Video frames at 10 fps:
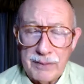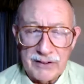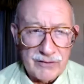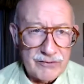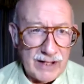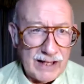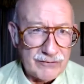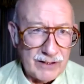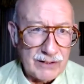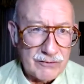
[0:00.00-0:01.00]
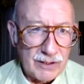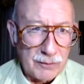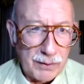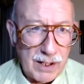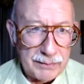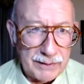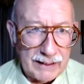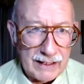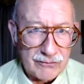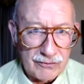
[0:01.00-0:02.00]
business assets. Their property
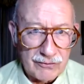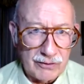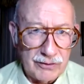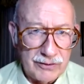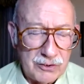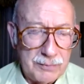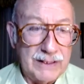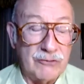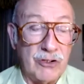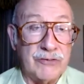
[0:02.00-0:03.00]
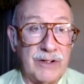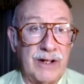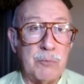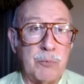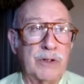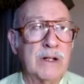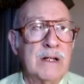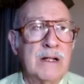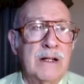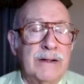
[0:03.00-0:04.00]
taxes are going to be adjusted upward.
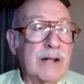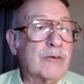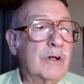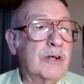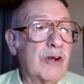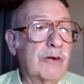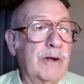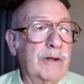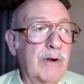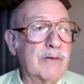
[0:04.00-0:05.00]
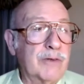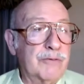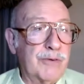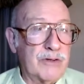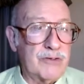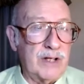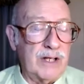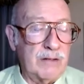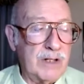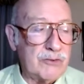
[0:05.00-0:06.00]
That's going to generate revenue for the city.
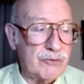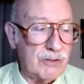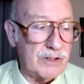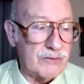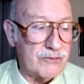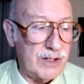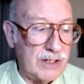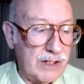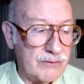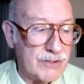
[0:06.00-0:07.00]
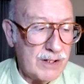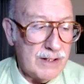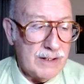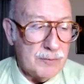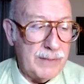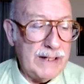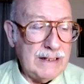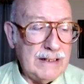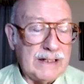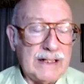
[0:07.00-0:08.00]
I'm not sure that the city has made
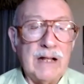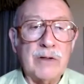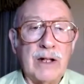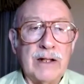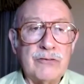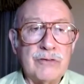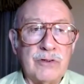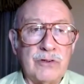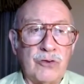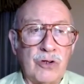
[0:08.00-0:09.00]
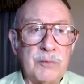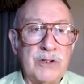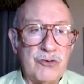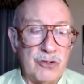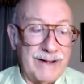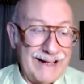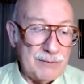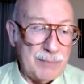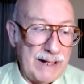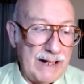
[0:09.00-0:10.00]
any calculations to determine, should
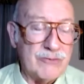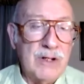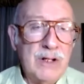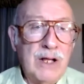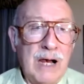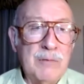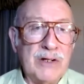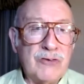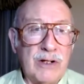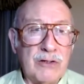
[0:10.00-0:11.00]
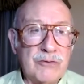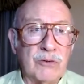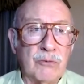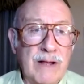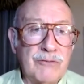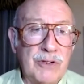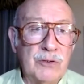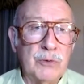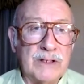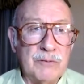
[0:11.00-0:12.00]
that pass, how much additional revenue
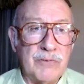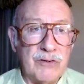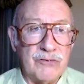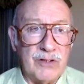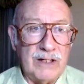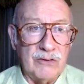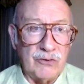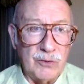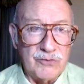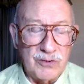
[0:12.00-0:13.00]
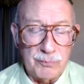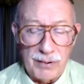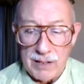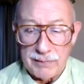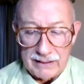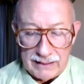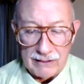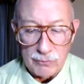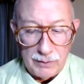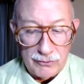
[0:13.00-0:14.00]
would come to the city in terms of property
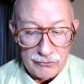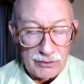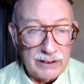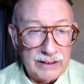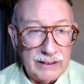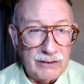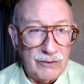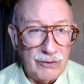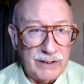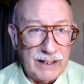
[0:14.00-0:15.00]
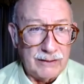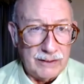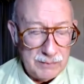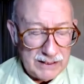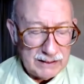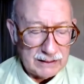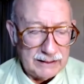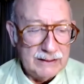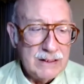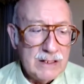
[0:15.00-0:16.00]
tax. We would certainly need to do that
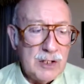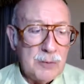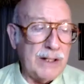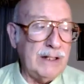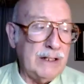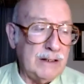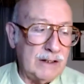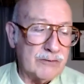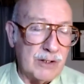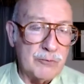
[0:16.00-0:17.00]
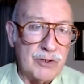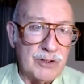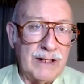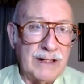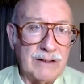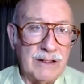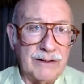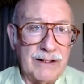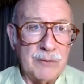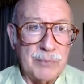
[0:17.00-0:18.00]
immediately, pending the assumption that
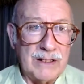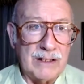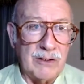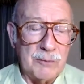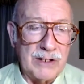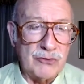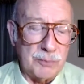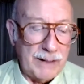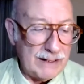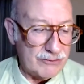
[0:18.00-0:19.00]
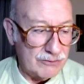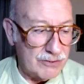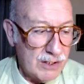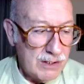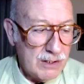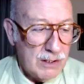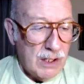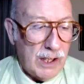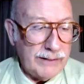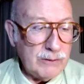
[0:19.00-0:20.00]
that particular measure passes.
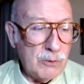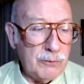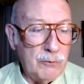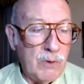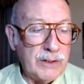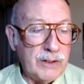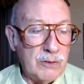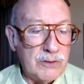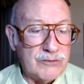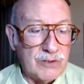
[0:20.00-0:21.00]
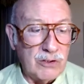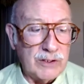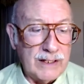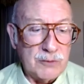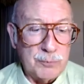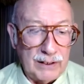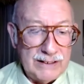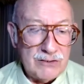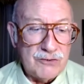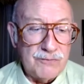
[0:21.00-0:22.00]
I think what we want to do is to look at
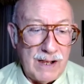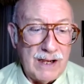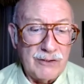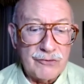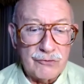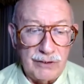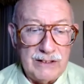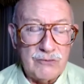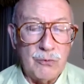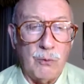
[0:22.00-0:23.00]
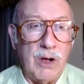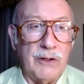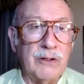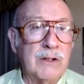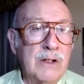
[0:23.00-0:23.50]
police, fire, streets, water,